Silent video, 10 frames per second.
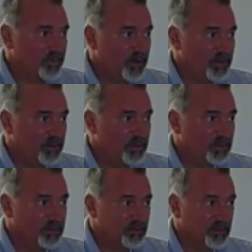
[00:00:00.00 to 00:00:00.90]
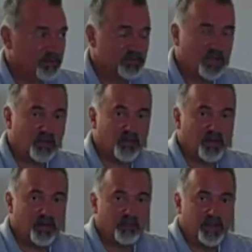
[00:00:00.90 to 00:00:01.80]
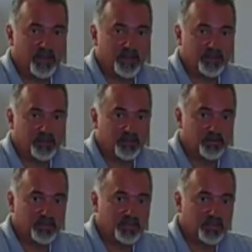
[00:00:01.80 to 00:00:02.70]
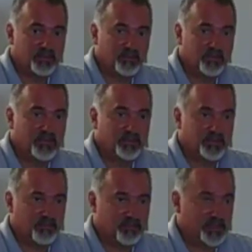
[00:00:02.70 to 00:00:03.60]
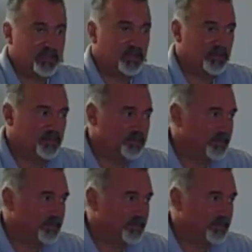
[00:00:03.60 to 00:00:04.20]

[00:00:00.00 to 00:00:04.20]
trying to shock my heart back into rhythm and beating, and